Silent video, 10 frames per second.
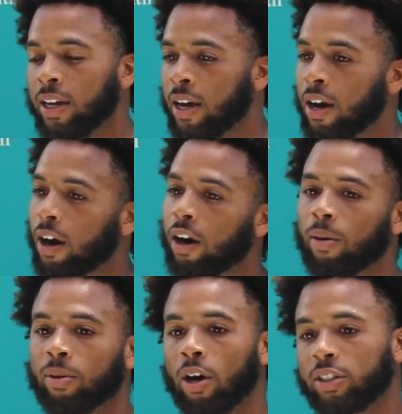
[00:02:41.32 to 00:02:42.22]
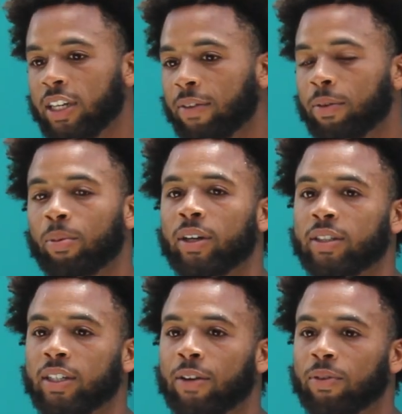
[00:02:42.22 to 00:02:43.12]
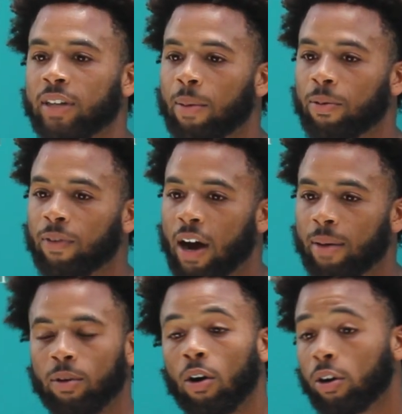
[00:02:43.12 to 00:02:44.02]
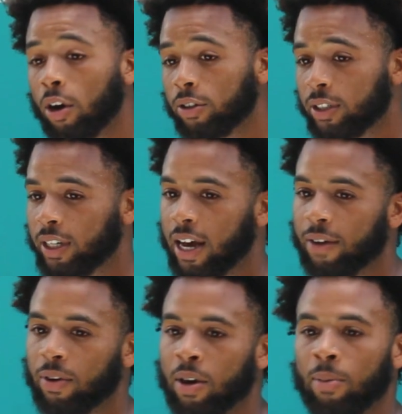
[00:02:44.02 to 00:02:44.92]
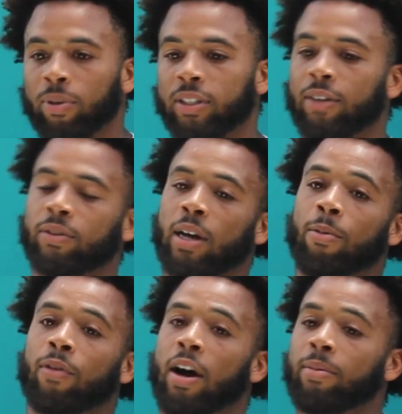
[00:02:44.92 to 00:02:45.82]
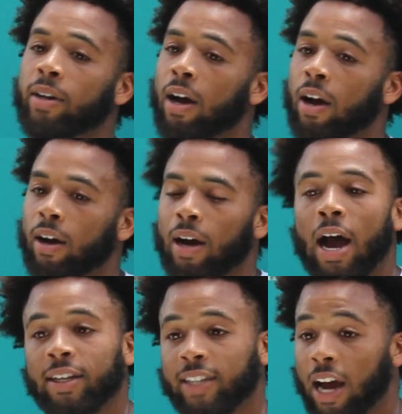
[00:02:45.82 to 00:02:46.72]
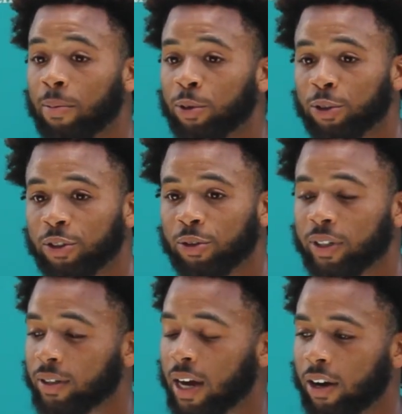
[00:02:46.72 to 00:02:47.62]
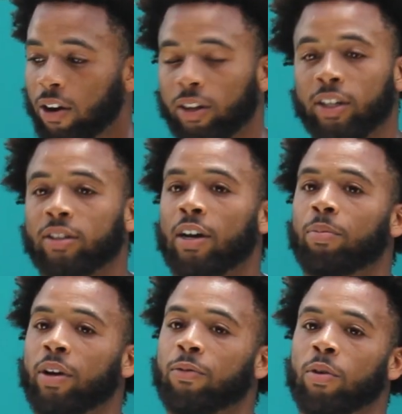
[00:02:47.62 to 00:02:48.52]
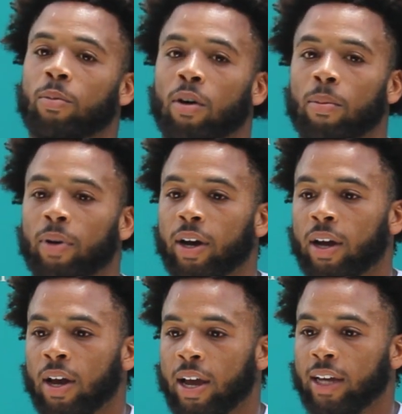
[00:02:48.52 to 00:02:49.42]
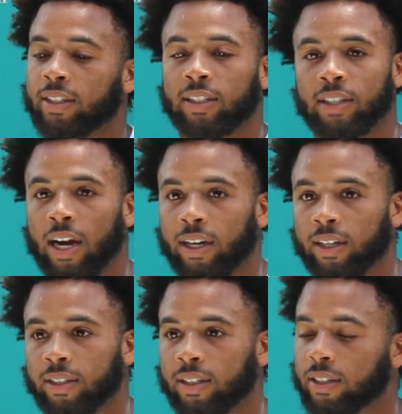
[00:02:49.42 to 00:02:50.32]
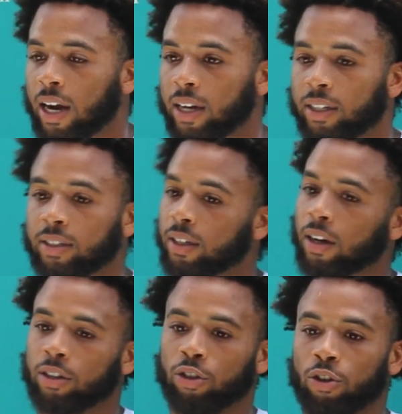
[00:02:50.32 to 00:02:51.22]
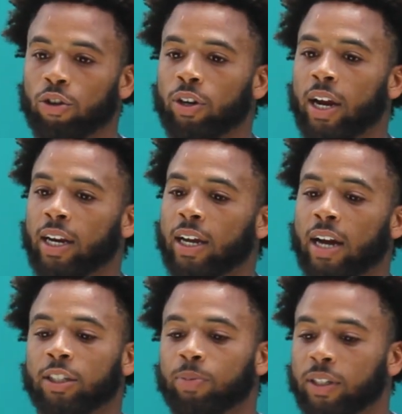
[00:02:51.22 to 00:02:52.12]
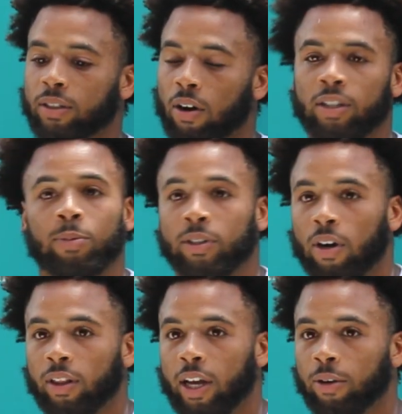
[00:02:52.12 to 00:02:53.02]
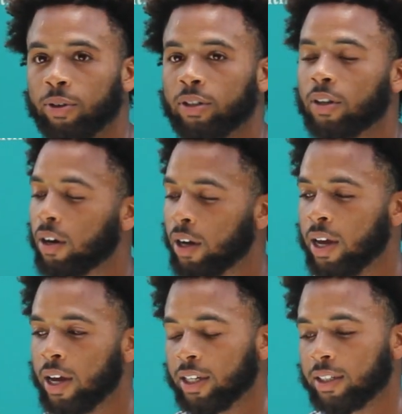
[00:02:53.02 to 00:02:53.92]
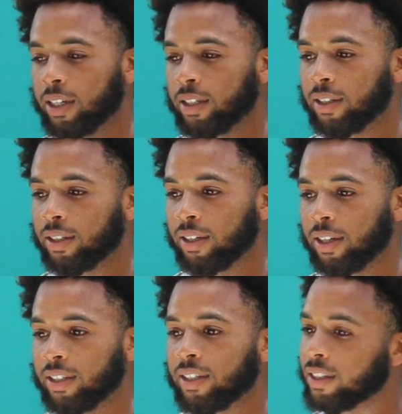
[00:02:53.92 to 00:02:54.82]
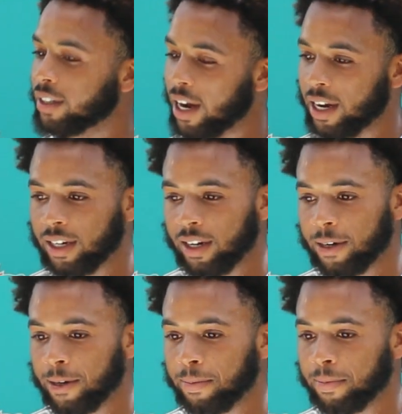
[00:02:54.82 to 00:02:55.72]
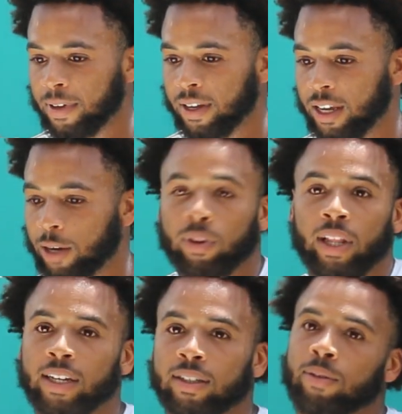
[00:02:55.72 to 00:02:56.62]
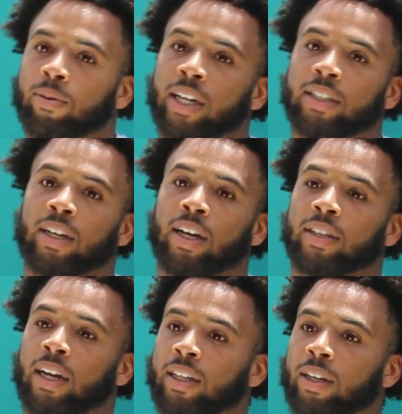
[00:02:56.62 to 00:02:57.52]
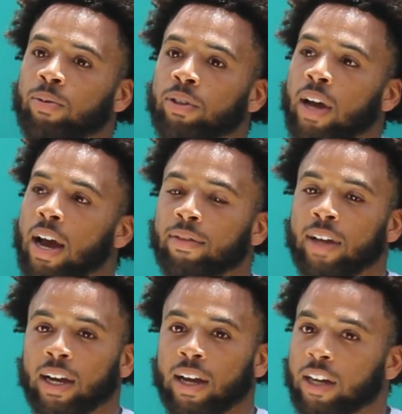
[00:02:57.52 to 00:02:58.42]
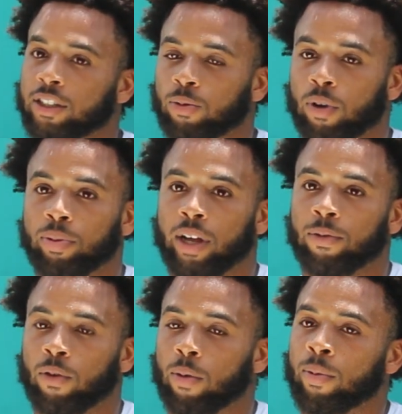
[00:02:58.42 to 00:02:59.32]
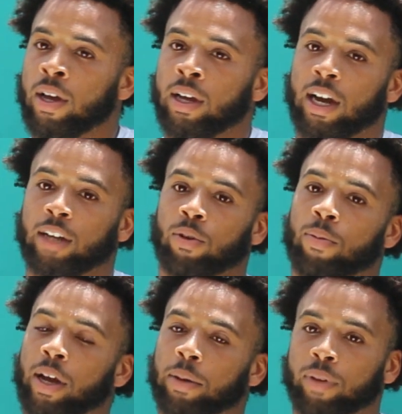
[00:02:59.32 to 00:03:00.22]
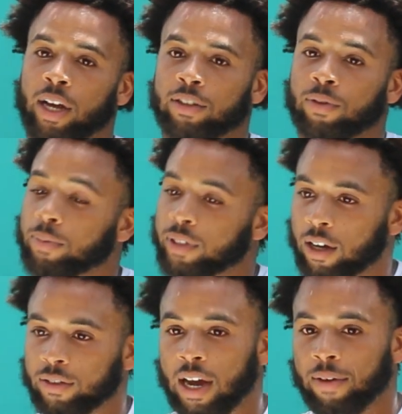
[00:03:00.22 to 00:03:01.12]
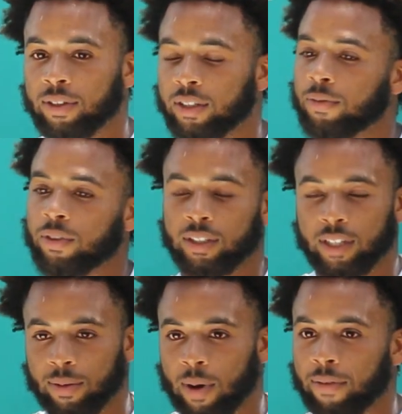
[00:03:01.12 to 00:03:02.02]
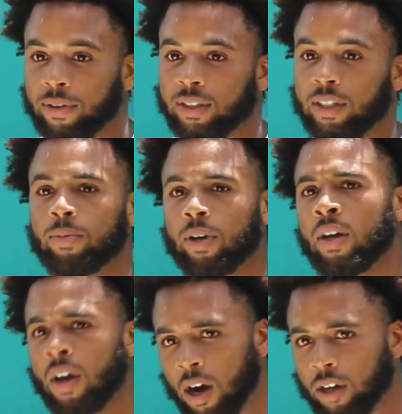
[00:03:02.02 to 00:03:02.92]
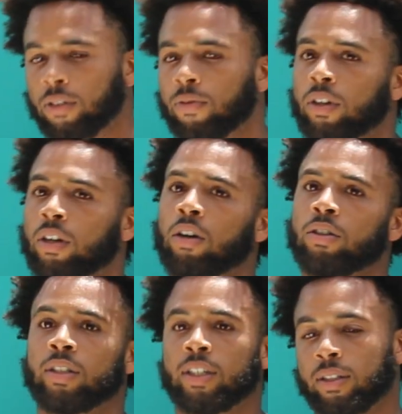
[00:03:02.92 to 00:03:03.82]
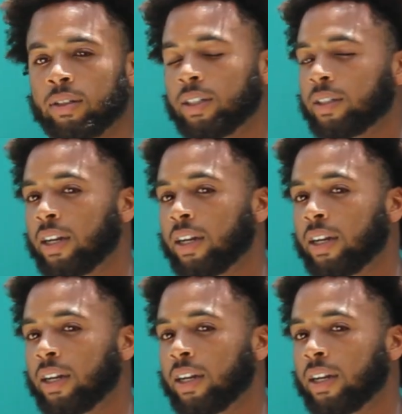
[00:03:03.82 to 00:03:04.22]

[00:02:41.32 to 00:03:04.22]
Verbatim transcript: Um, coach definitely brings a different type of vibe. The whole coaching staff brings a different type of vibe that I, I say I'm used to and kind of all the years I played football, but it's exciting. It's exciting. He's a young dude, and he kind of speaks our, speaks our language, so it's, it's, it's exciting. Um, He relates. He relates to us. I think when you have that, guys just want to play for him. Guys want to make plays for themselves, obviously, for this team, obviously, but also for the coach and this, this, that, and the